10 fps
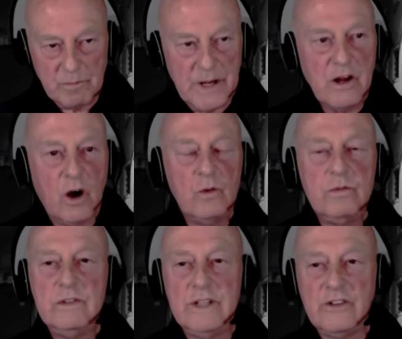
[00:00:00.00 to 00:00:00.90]
pinhole
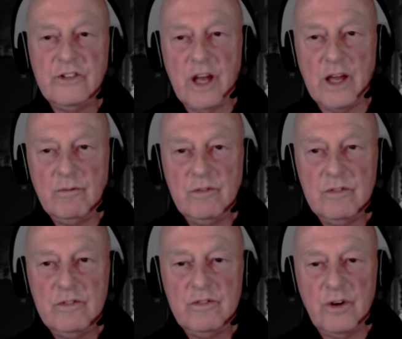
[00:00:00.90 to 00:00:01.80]
landscape
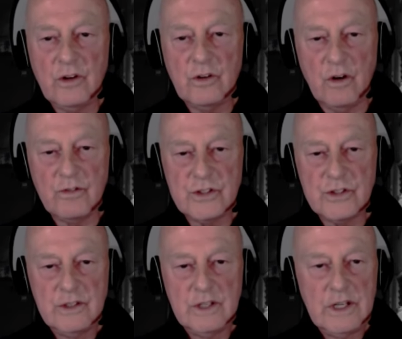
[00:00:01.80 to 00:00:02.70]
photographs,
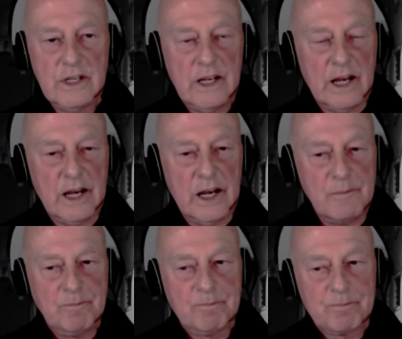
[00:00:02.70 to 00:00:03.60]

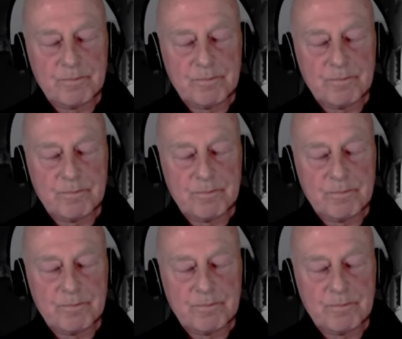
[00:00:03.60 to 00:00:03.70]
and